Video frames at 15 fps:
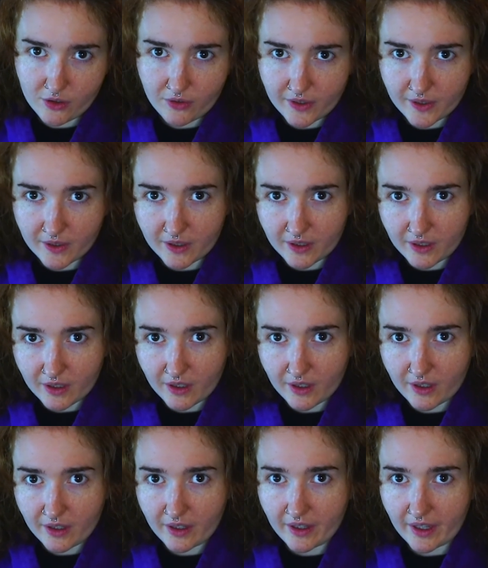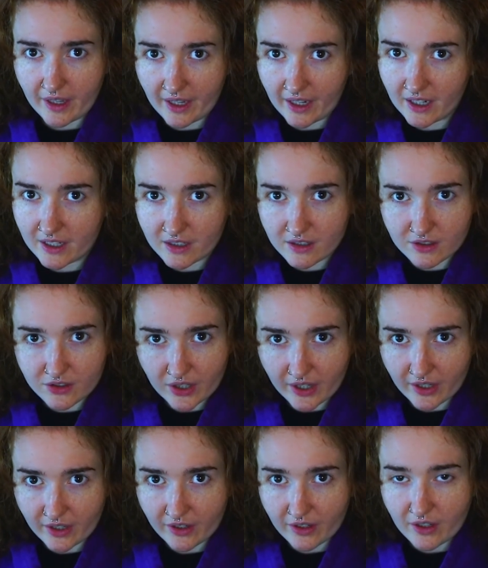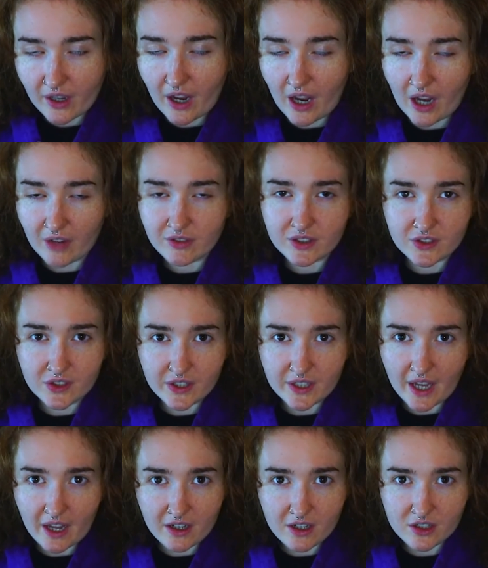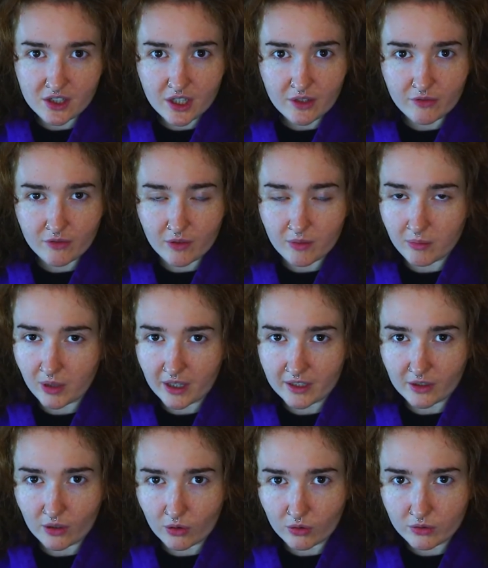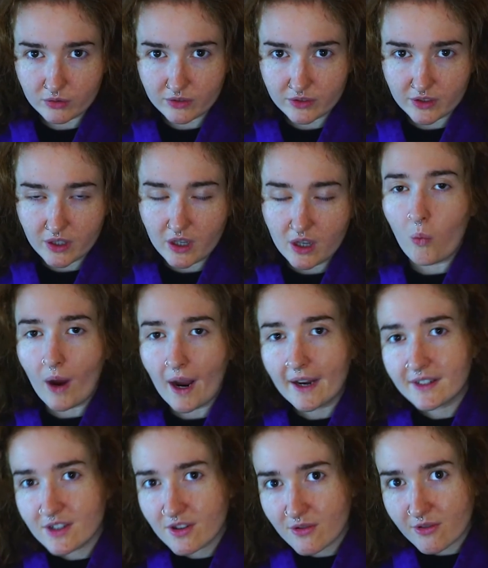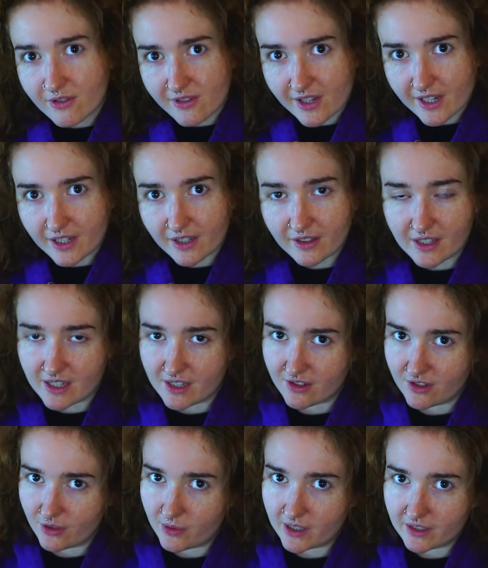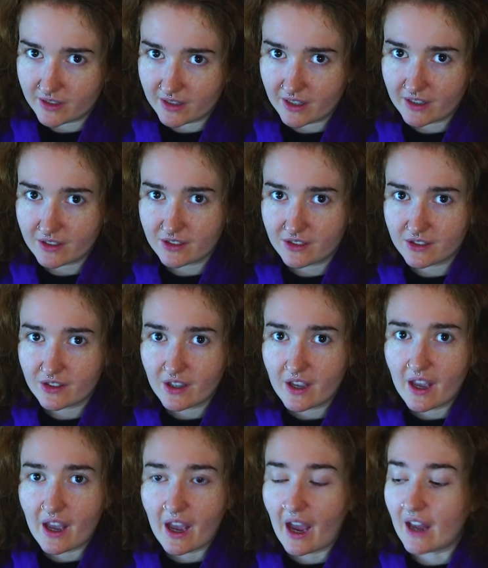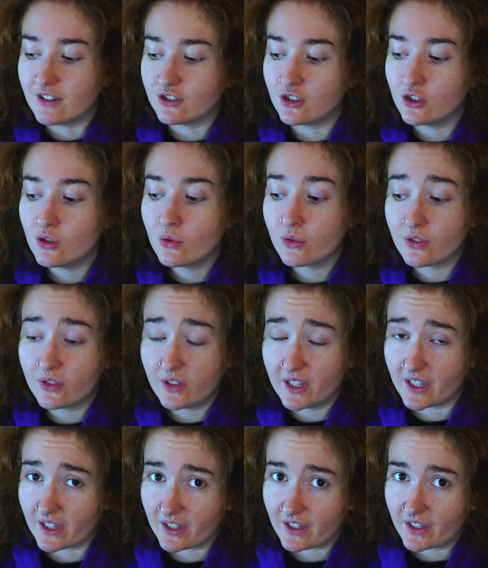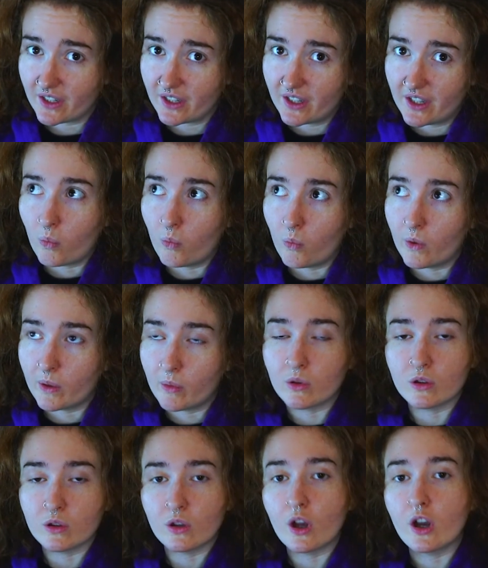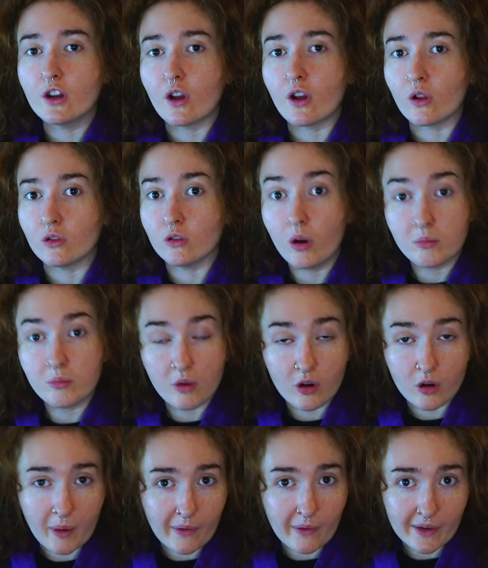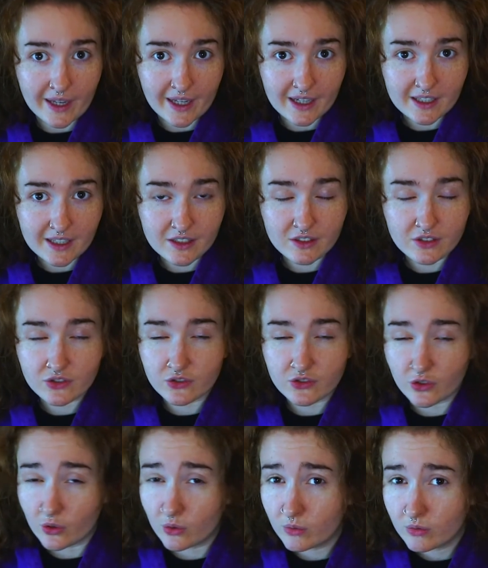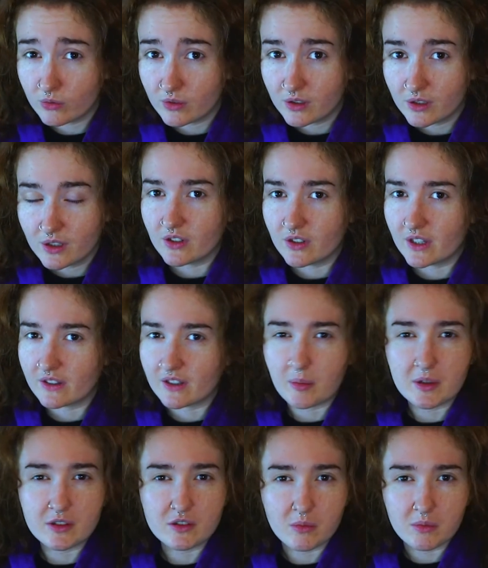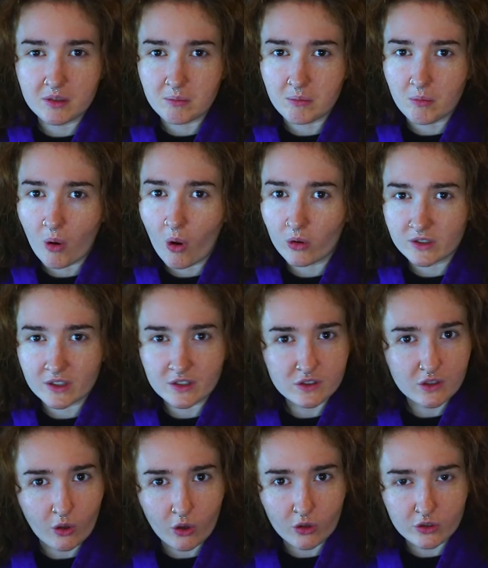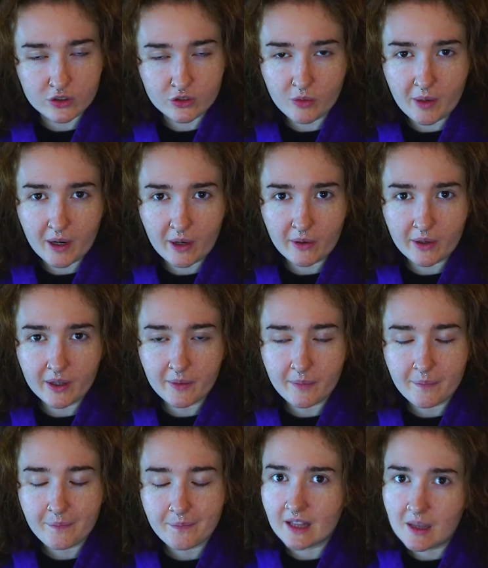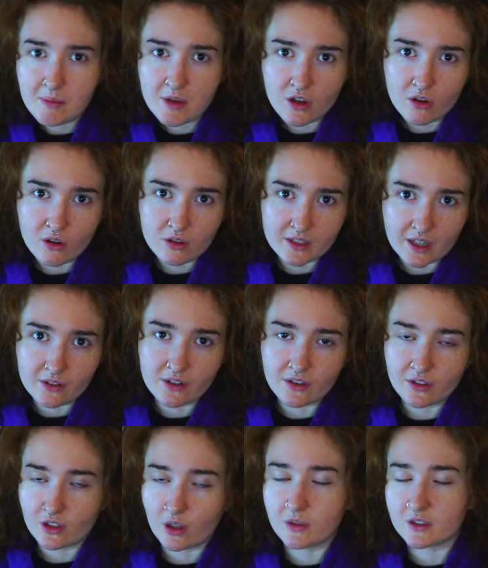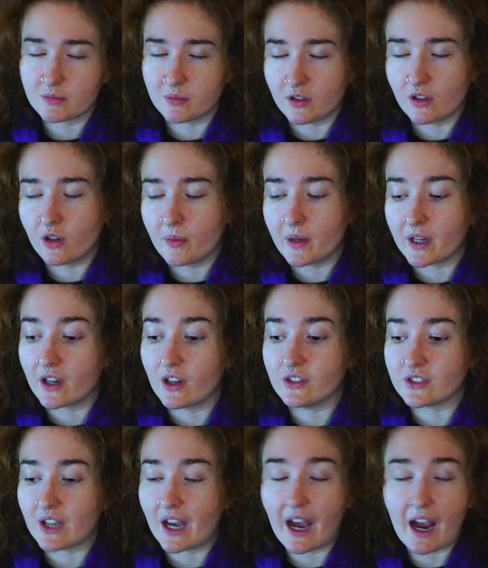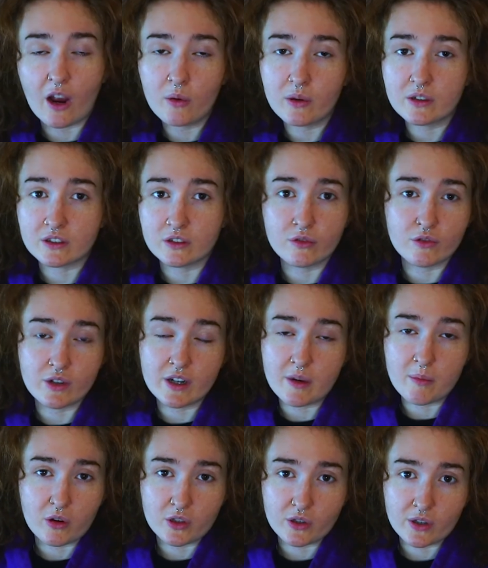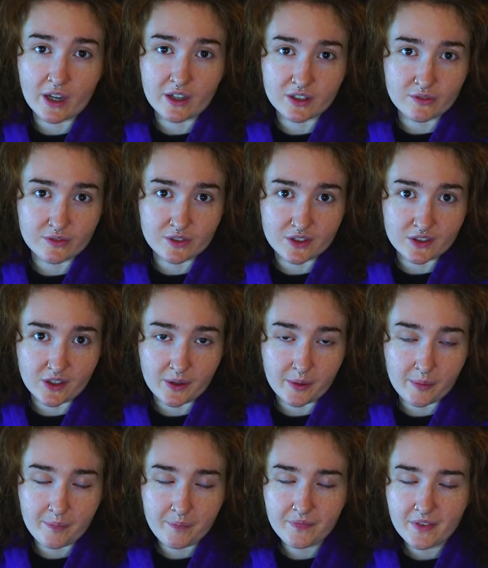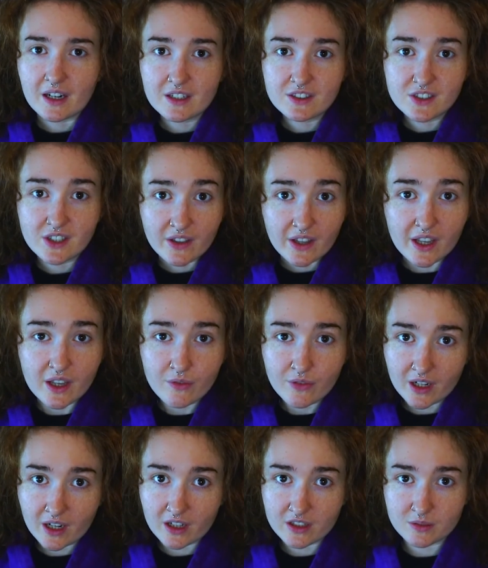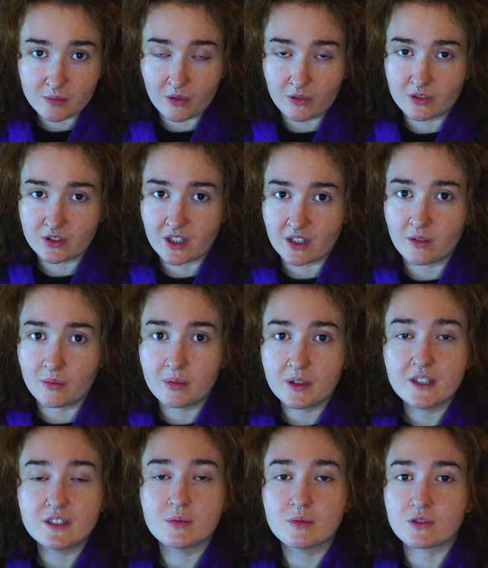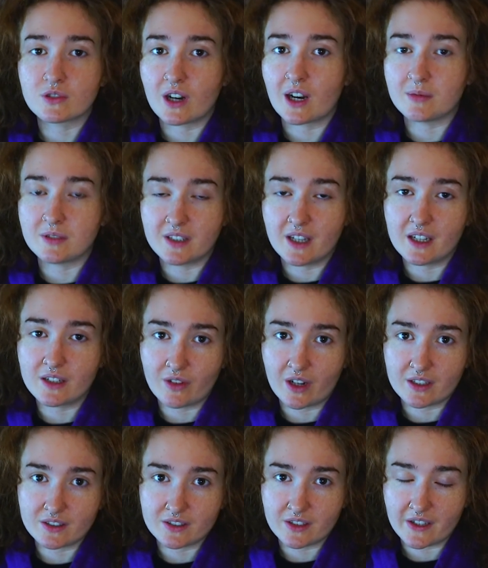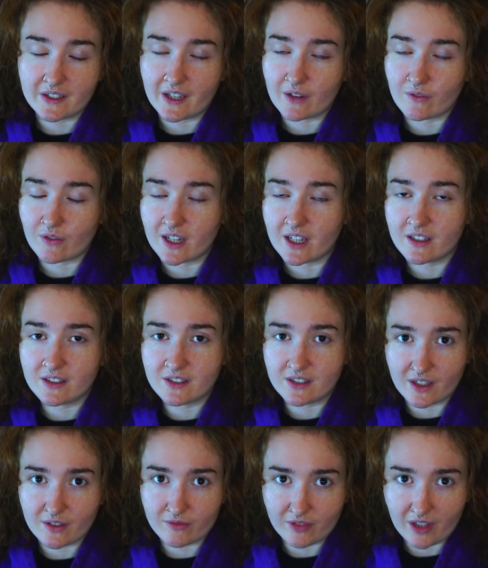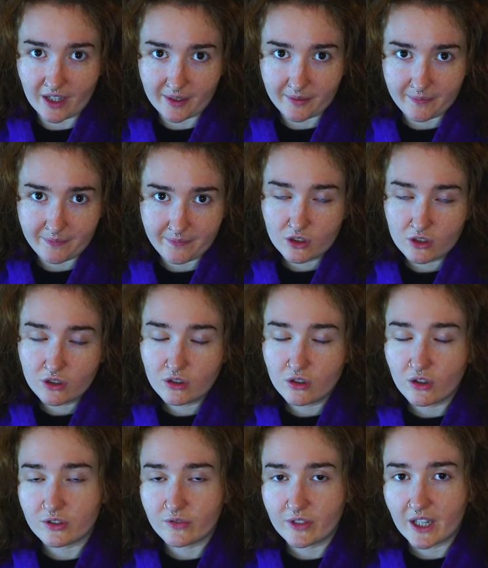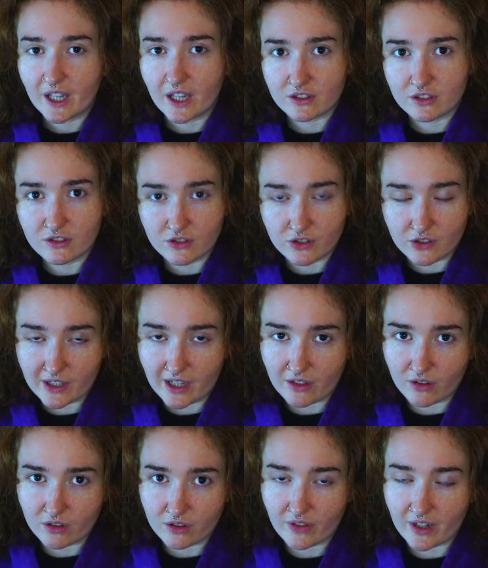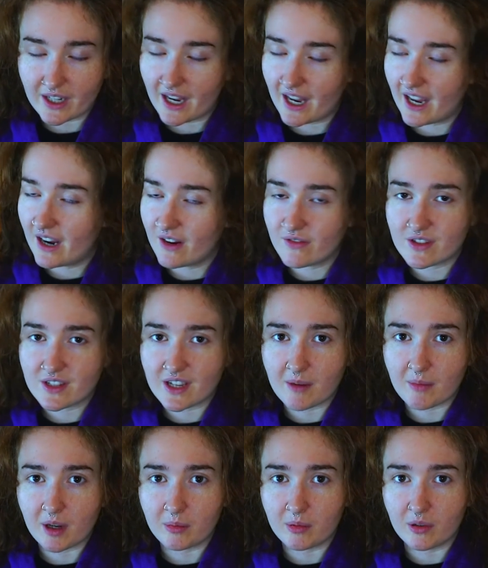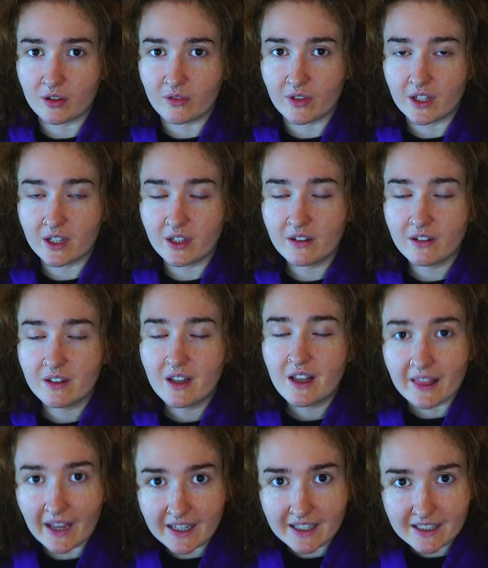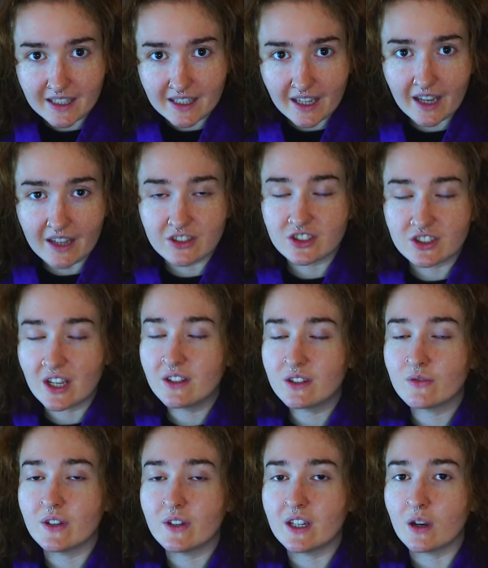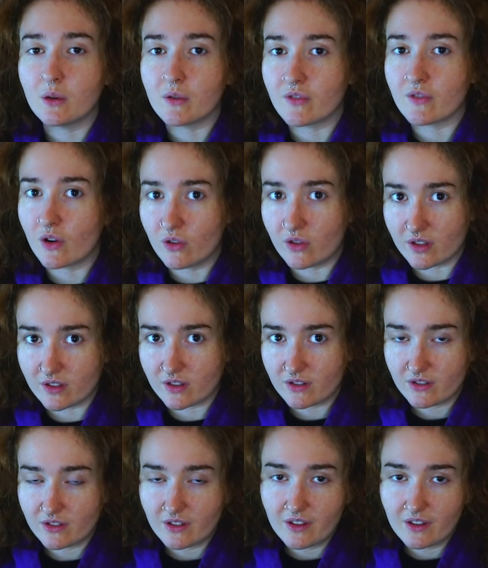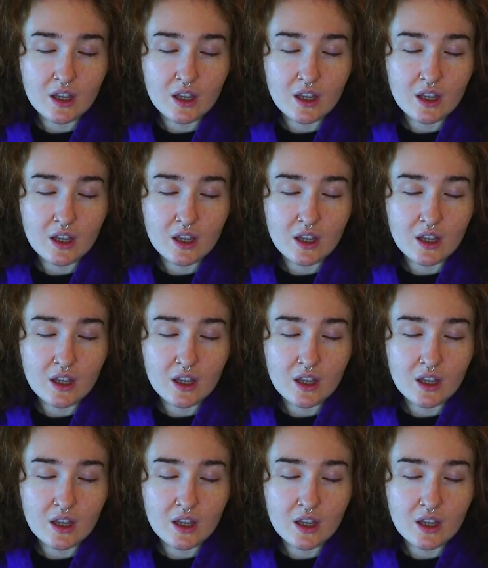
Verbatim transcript: Do you think aliens are harvesting energy from black holes? Why do you think they are doing this? And do you think we will learn a lot more about aliens soon? Do you think there'll be some more disclosure about it? Let me know down in the comments below, because I always love reading what you guys have to say. I'd like to say that if you'd like to support the channel, please subscribe to Dare to Fly Today and get ready to take flight. Turn on notifications so you get notified every time I upload a video. Like and share this video with others.